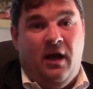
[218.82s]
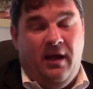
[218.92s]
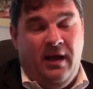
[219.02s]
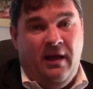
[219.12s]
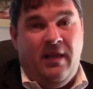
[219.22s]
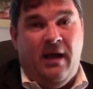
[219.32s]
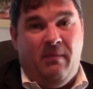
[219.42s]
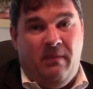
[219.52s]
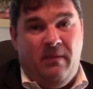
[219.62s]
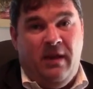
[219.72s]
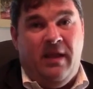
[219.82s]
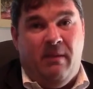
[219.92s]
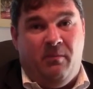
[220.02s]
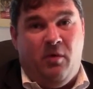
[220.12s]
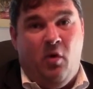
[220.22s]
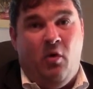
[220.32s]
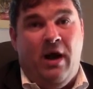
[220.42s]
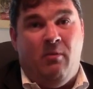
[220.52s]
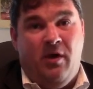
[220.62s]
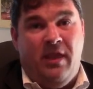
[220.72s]
in that
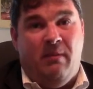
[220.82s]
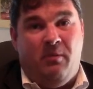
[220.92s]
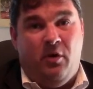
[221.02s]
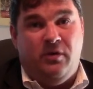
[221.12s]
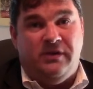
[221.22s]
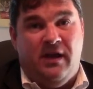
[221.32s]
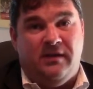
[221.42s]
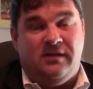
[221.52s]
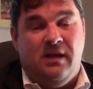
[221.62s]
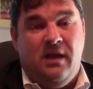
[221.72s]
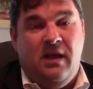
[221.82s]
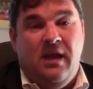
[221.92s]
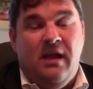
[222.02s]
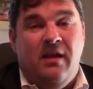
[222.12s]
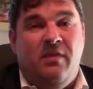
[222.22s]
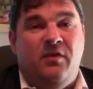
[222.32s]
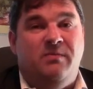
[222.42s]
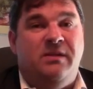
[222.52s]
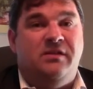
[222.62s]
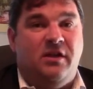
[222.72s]
program or in that process. There's
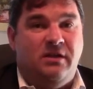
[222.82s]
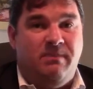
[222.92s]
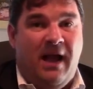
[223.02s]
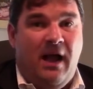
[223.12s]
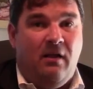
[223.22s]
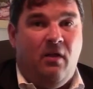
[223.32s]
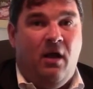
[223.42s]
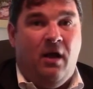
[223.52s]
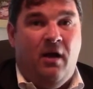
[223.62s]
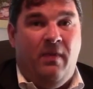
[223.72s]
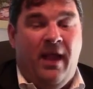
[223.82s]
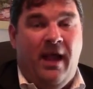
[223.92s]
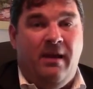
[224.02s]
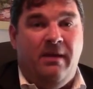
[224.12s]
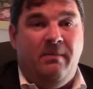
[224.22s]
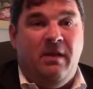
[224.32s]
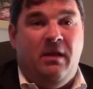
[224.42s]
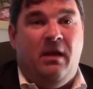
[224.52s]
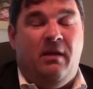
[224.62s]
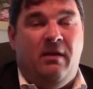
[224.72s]
been such a backlog on that,
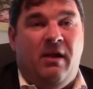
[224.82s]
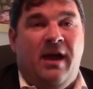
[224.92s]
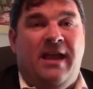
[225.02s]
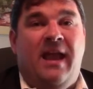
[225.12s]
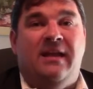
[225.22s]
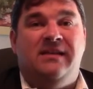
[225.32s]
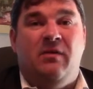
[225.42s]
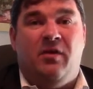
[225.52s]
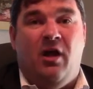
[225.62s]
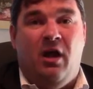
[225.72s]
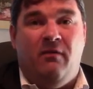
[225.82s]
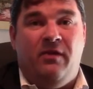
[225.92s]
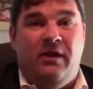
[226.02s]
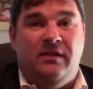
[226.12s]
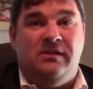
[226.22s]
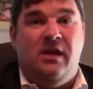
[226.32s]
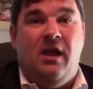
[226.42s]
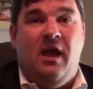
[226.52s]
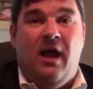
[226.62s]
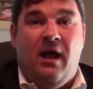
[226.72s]
I can't say with confidence
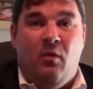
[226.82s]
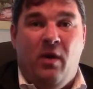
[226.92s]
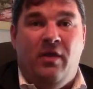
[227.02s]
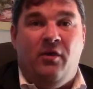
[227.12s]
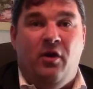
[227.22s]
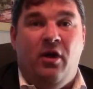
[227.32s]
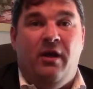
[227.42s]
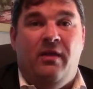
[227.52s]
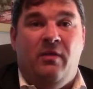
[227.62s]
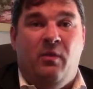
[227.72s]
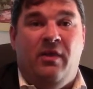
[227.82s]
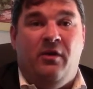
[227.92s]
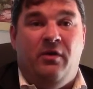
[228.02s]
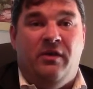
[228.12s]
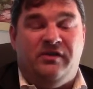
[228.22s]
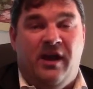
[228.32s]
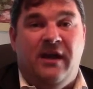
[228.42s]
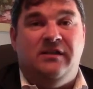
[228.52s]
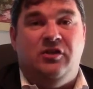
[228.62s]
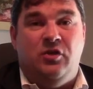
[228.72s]
whether the
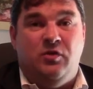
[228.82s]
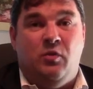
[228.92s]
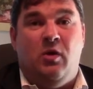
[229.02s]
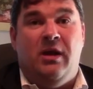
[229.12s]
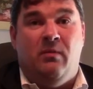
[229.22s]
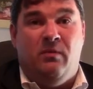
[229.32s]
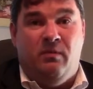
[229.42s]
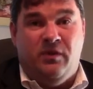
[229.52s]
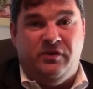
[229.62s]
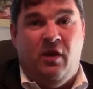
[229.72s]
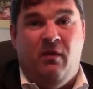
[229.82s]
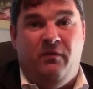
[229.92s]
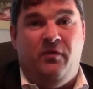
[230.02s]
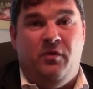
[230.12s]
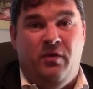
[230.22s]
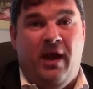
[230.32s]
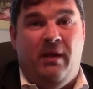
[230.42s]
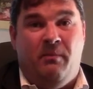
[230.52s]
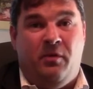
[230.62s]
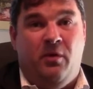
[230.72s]
science issues will get resolved through
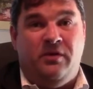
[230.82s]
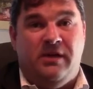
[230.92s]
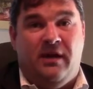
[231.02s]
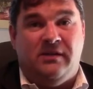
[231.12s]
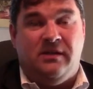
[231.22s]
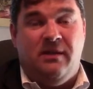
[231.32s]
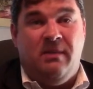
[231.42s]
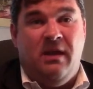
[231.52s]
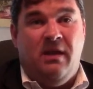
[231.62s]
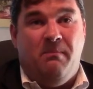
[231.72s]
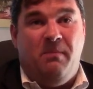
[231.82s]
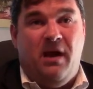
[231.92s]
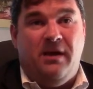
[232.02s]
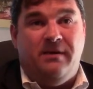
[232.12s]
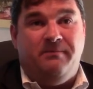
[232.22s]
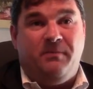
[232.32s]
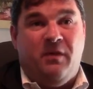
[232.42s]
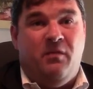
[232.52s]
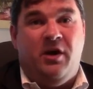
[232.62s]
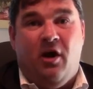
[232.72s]
that process. But
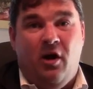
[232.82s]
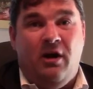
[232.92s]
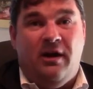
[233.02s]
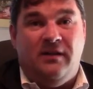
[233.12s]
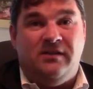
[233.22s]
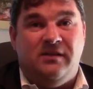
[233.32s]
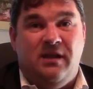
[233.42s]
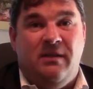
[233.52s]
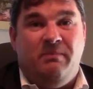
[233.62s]
regardless,